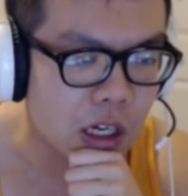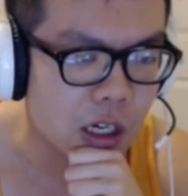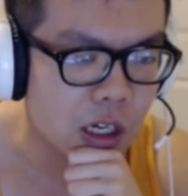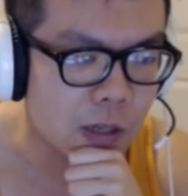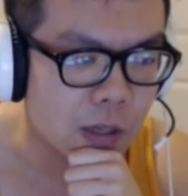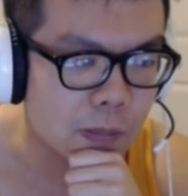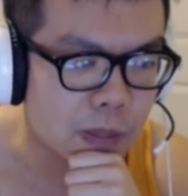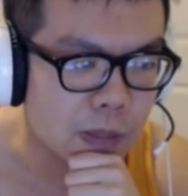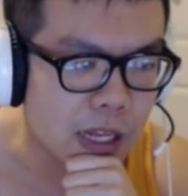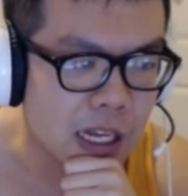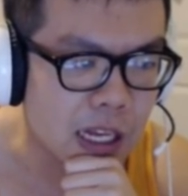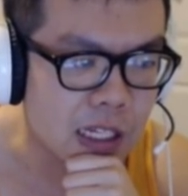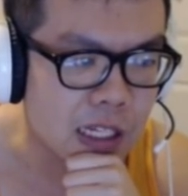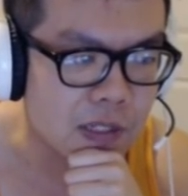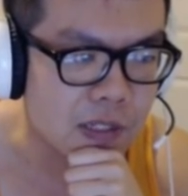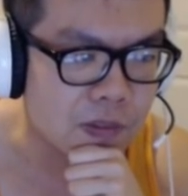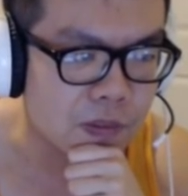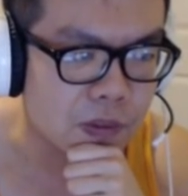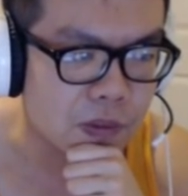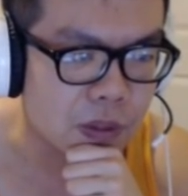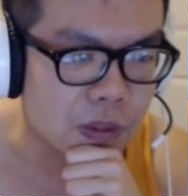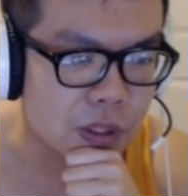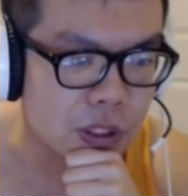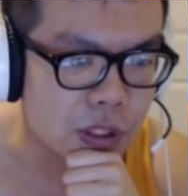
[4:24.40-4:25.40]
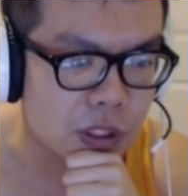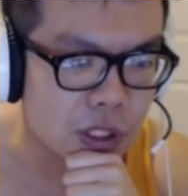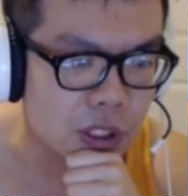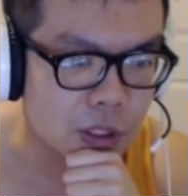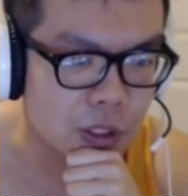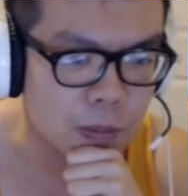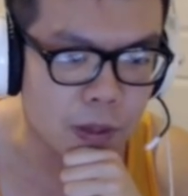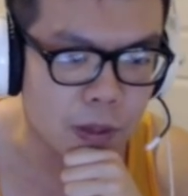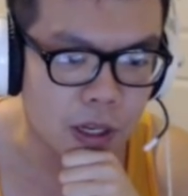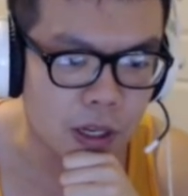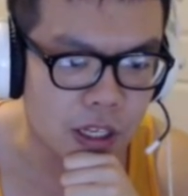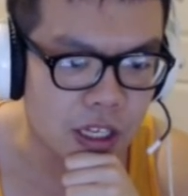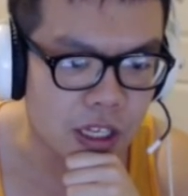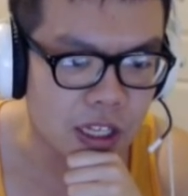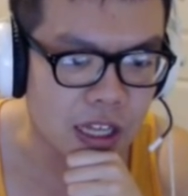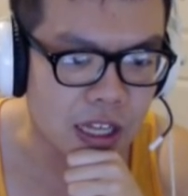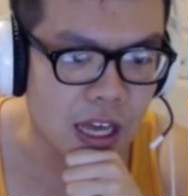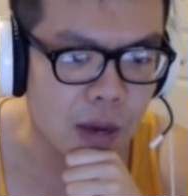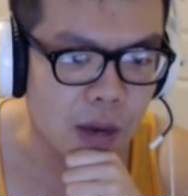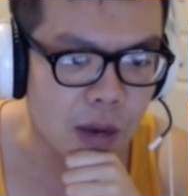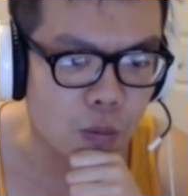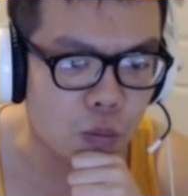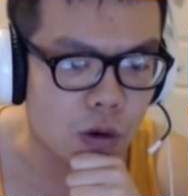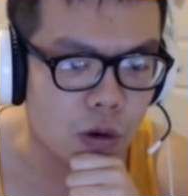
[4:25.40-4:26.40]
lasts for. So you probably get
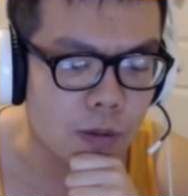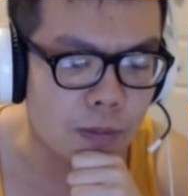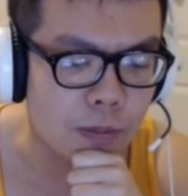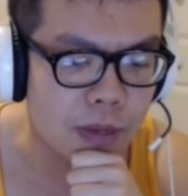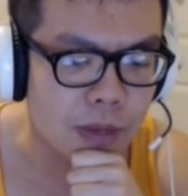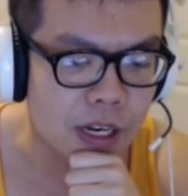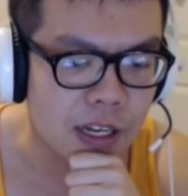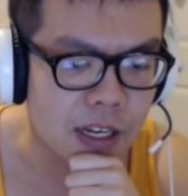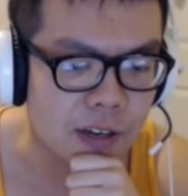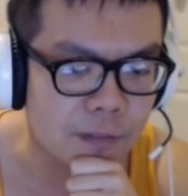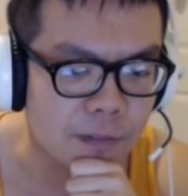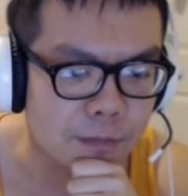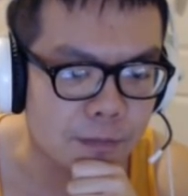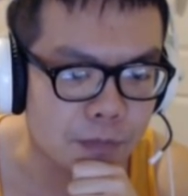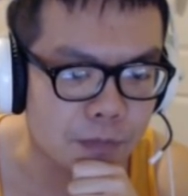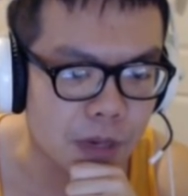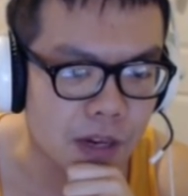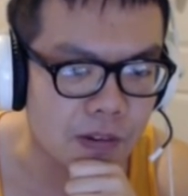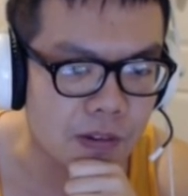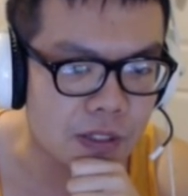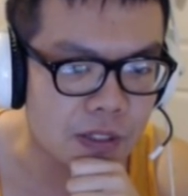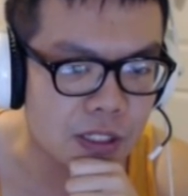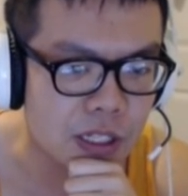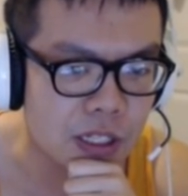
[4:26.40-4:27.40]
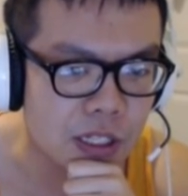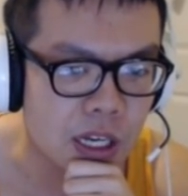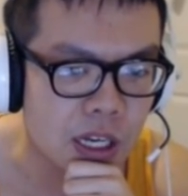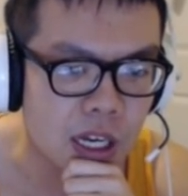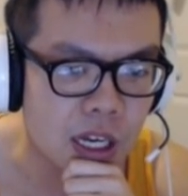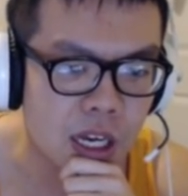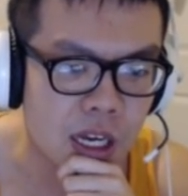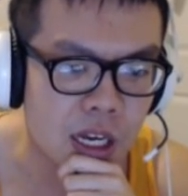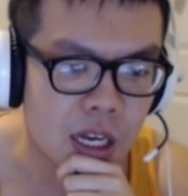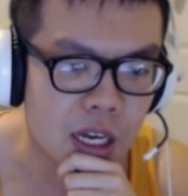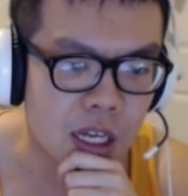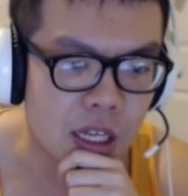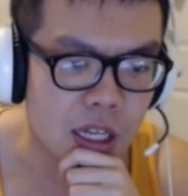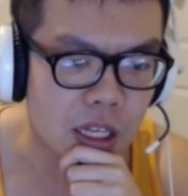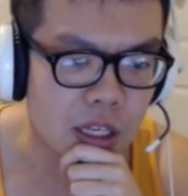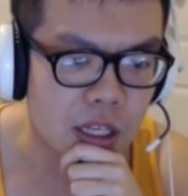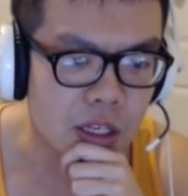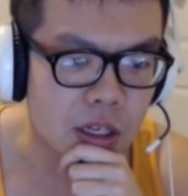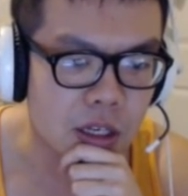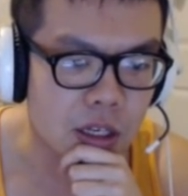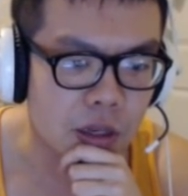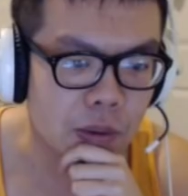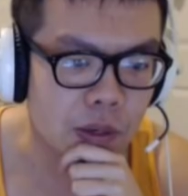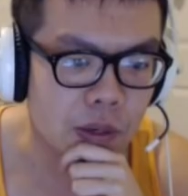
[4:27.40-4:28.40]
that 1 minute of buffs, and then
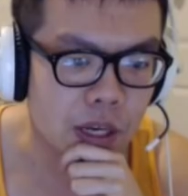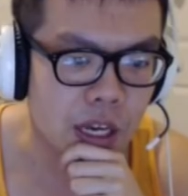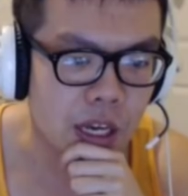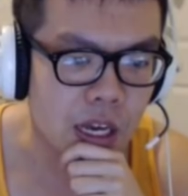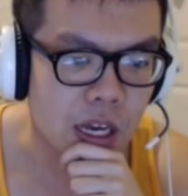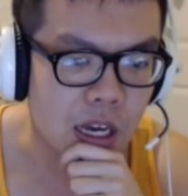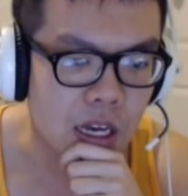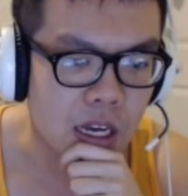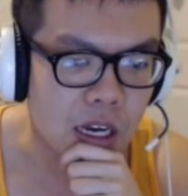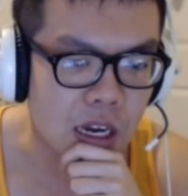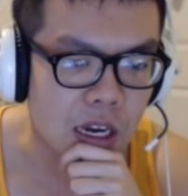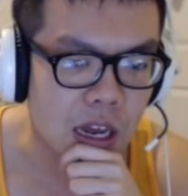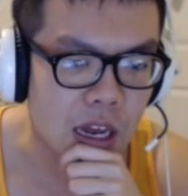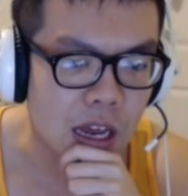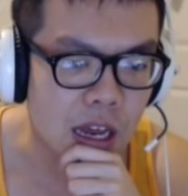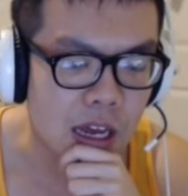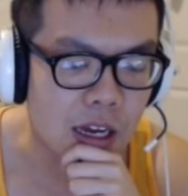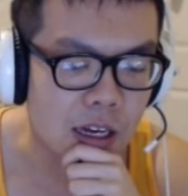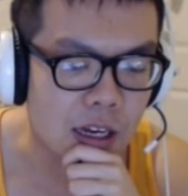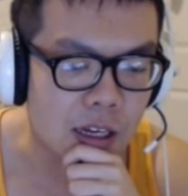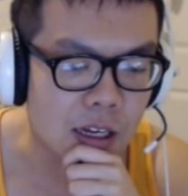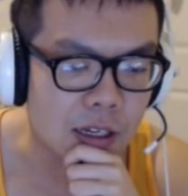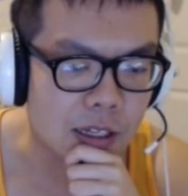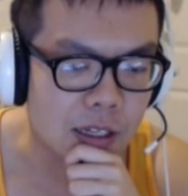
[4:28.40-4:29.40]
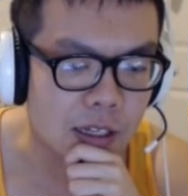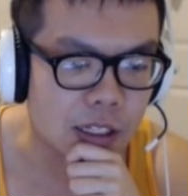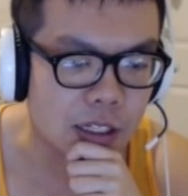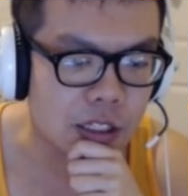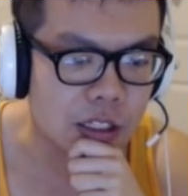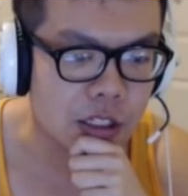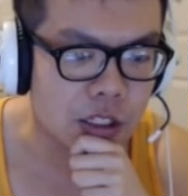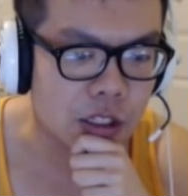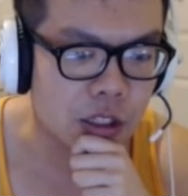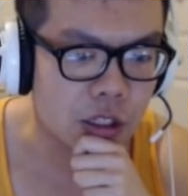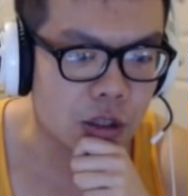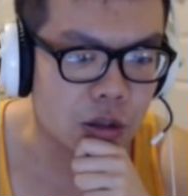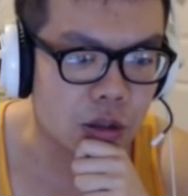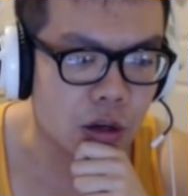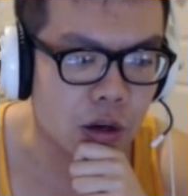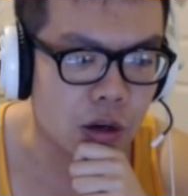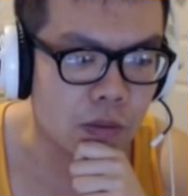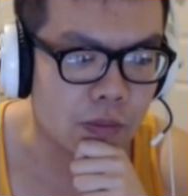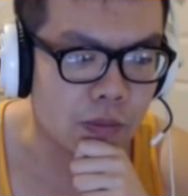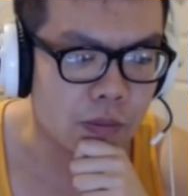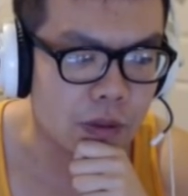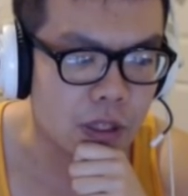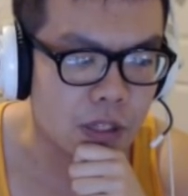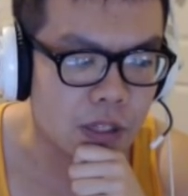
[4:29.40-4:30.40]
you go ahead and just go
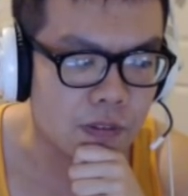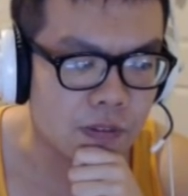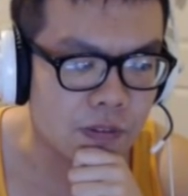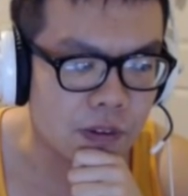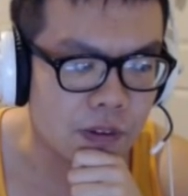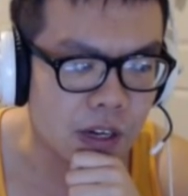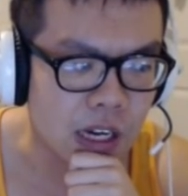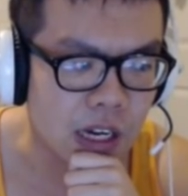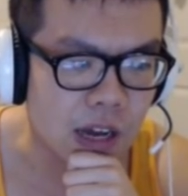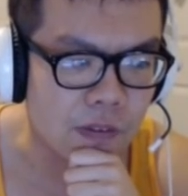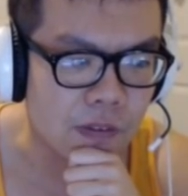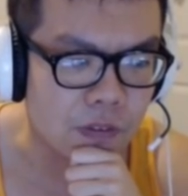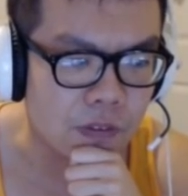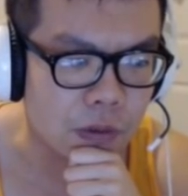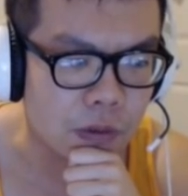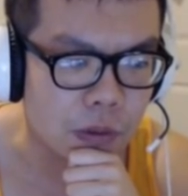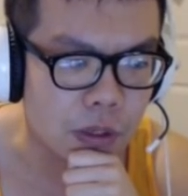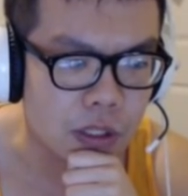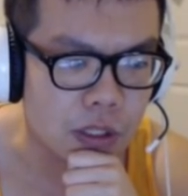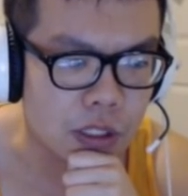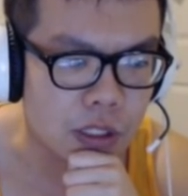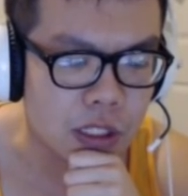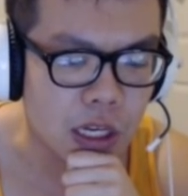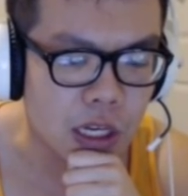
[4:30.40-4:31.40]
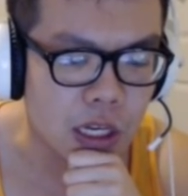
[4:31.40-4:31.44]
on with the fight afterwards.